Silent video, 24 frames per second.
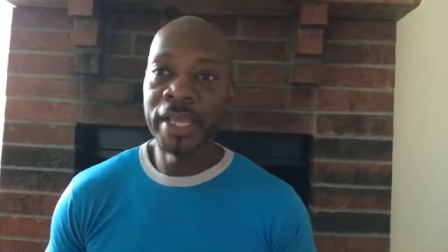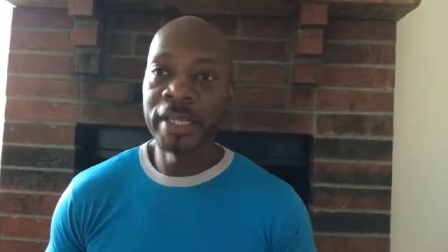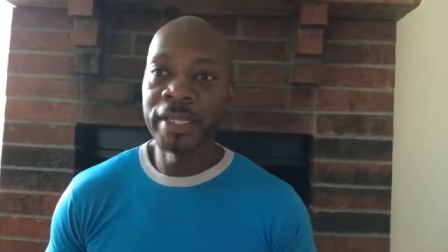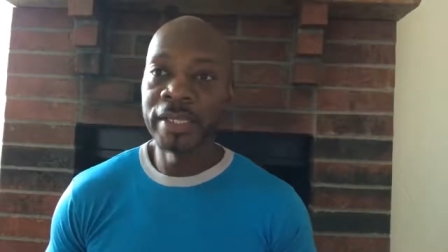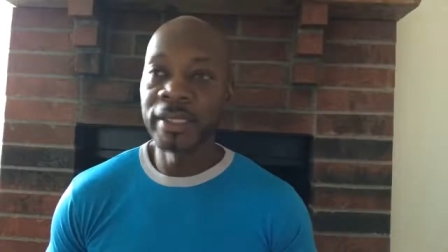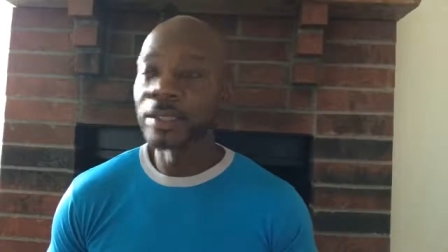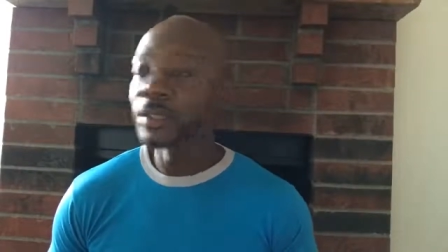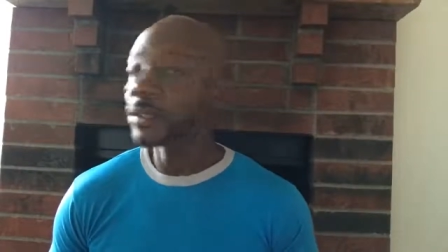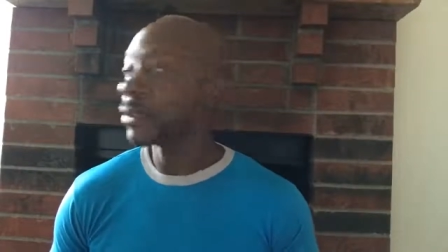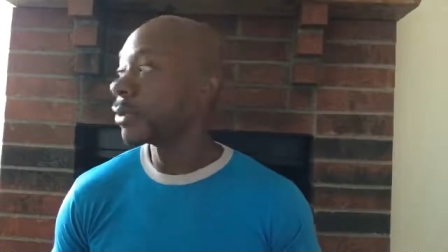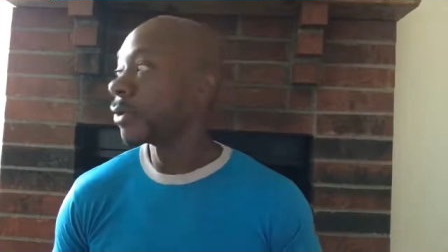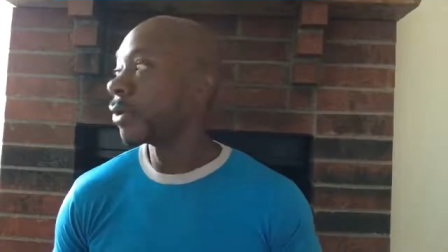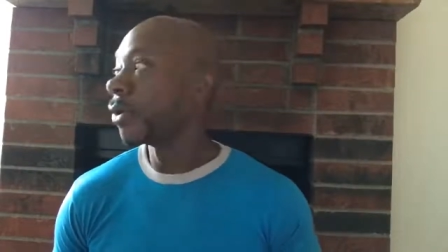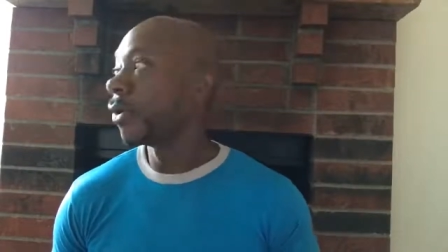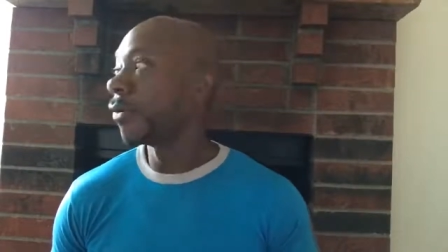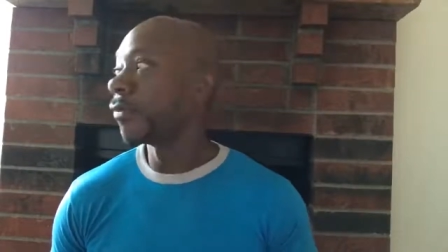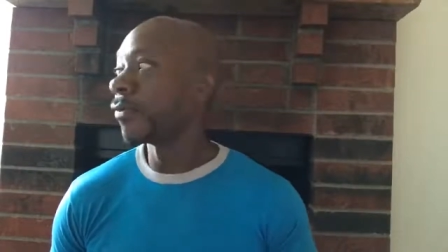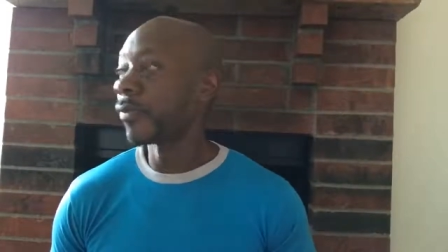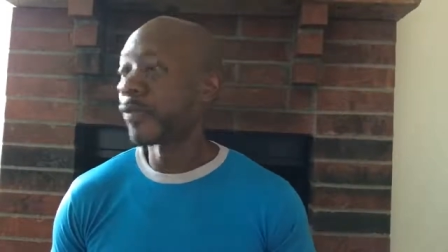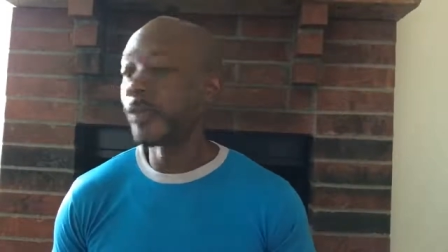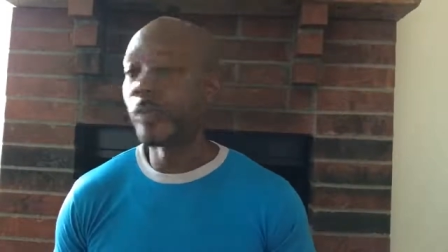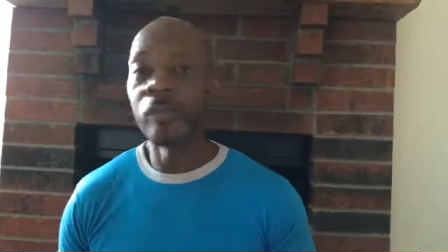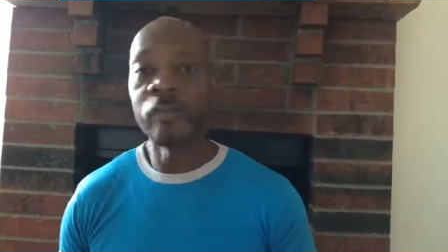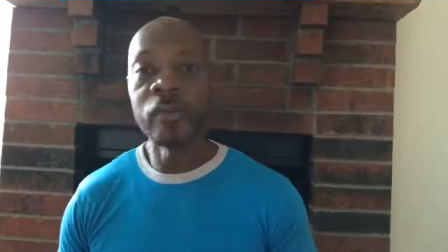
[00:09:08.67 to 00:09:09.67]
and
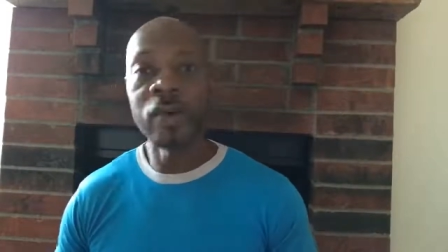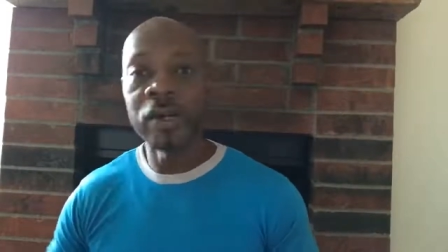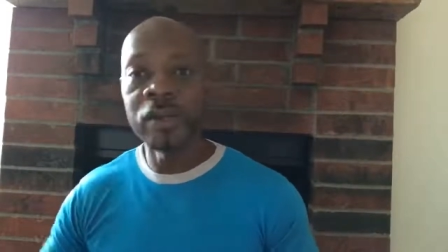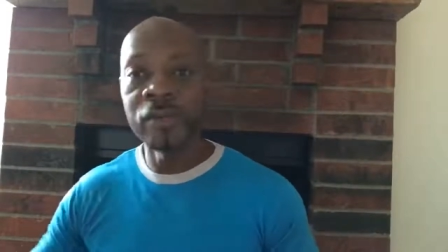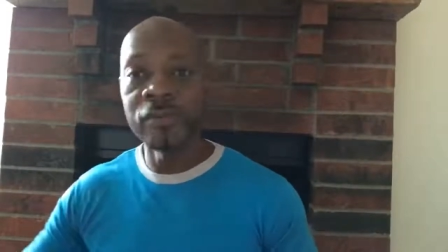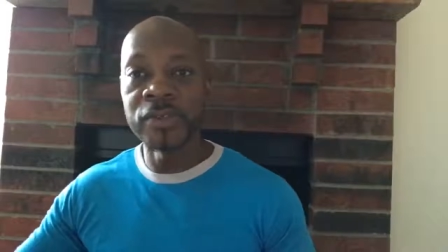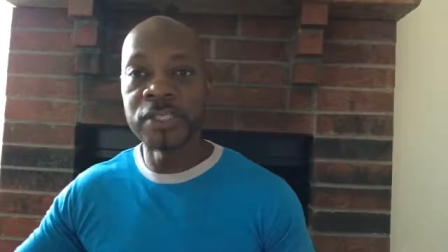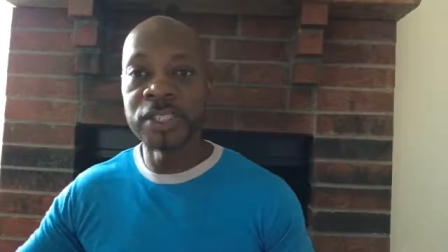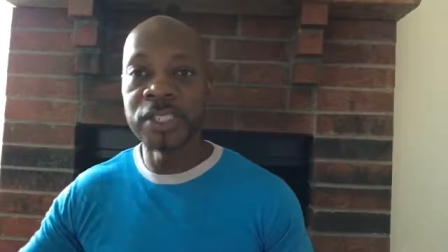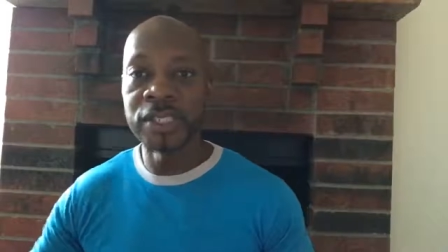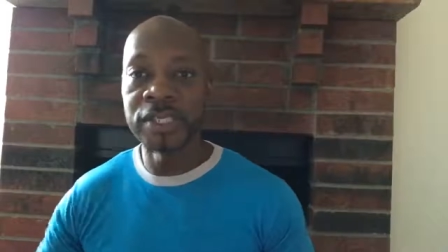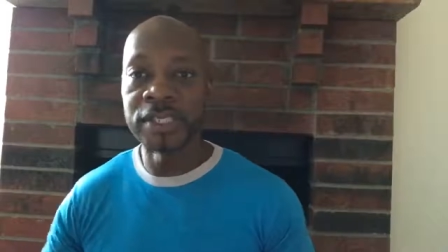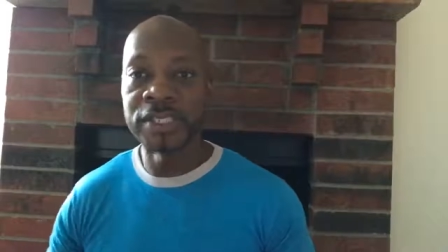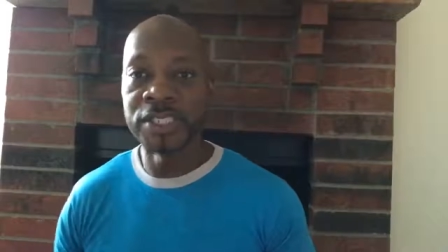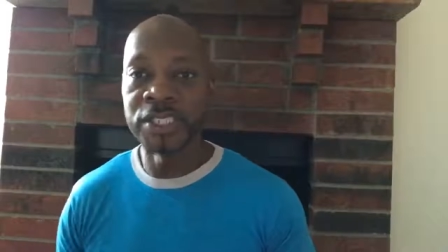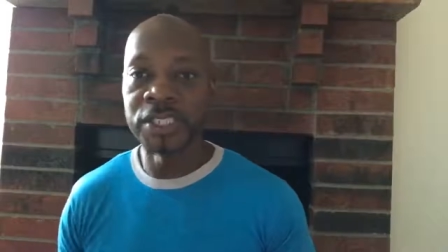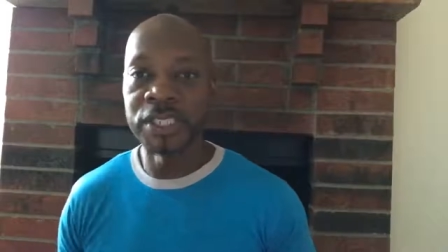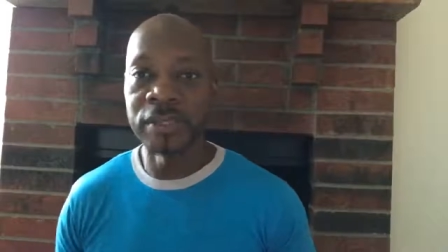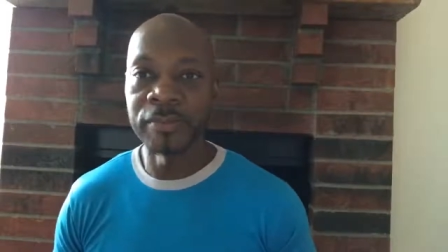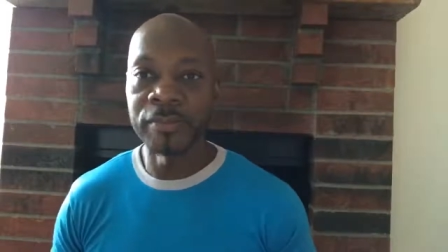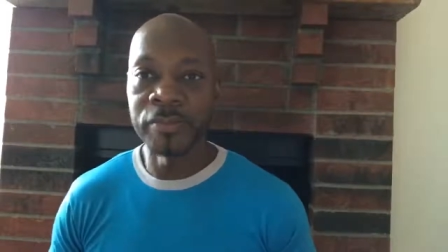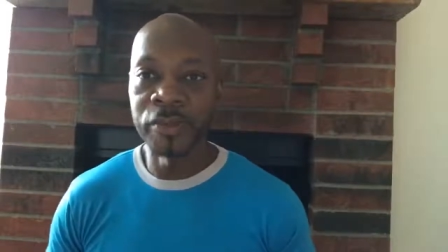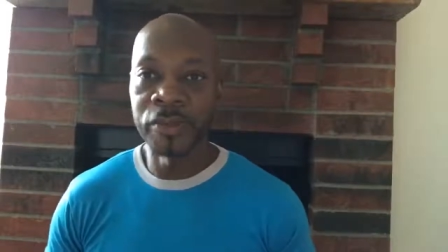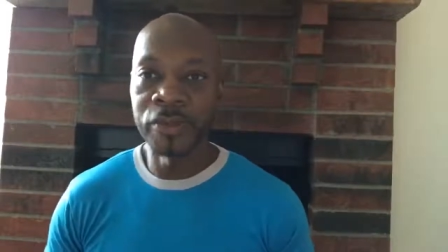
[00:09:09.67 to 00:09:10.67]
go run over to the
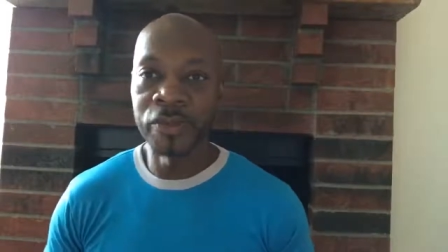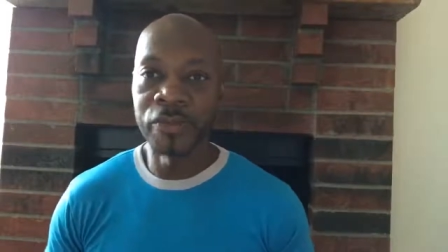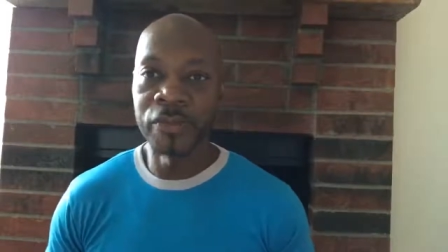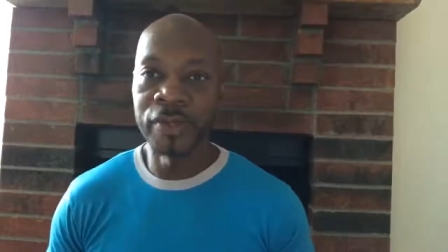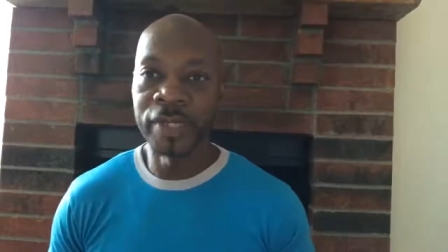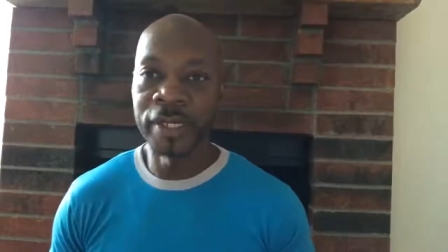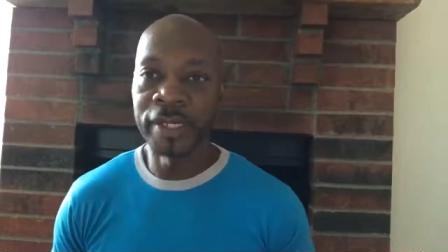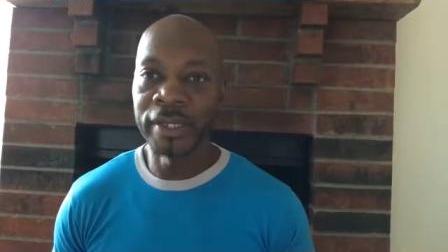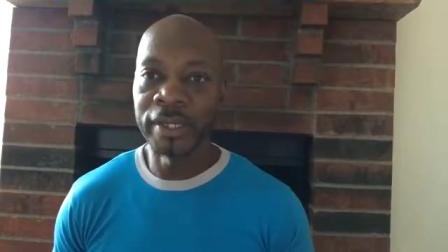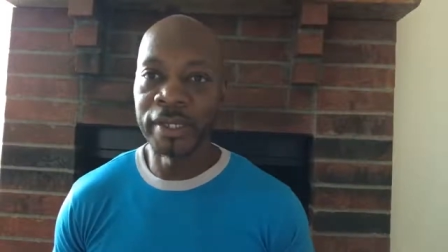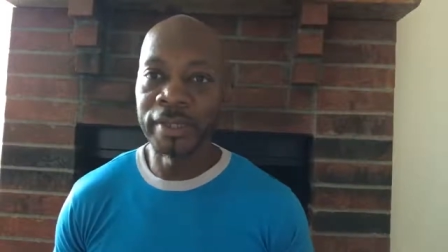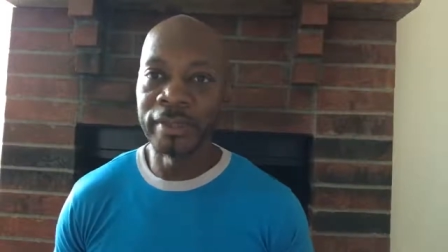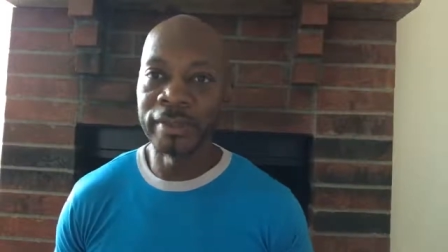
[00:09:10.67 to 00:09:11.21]
gym real quick.